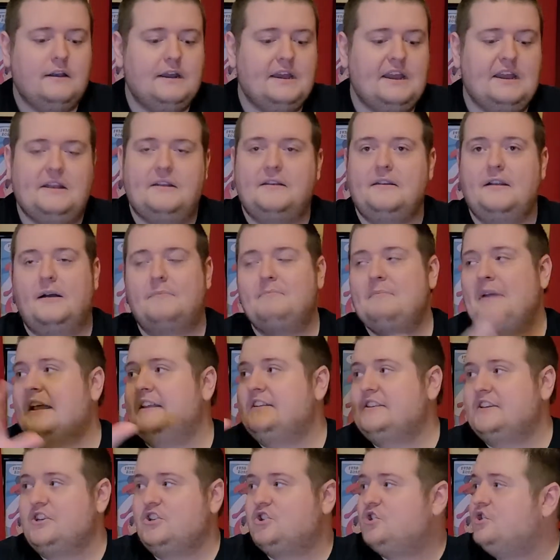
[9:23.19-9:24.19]
in
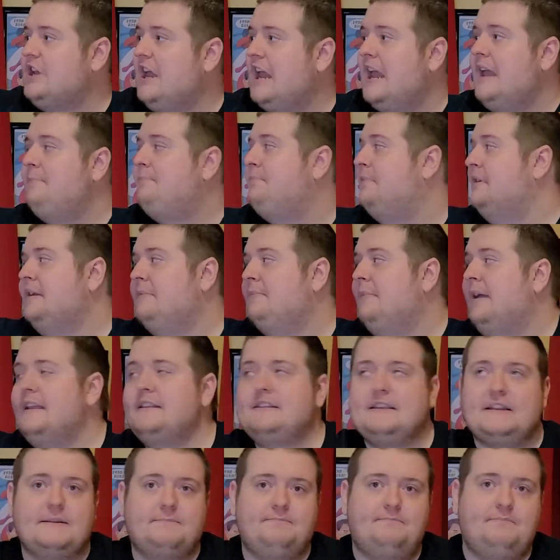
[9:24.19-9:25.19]
amazing shape and
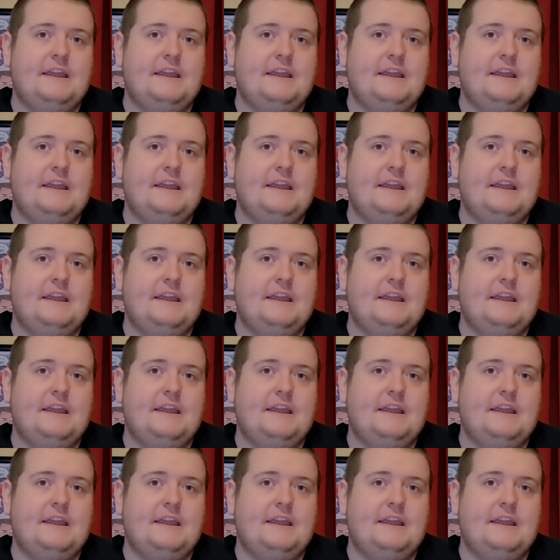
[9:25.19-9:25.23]
amazing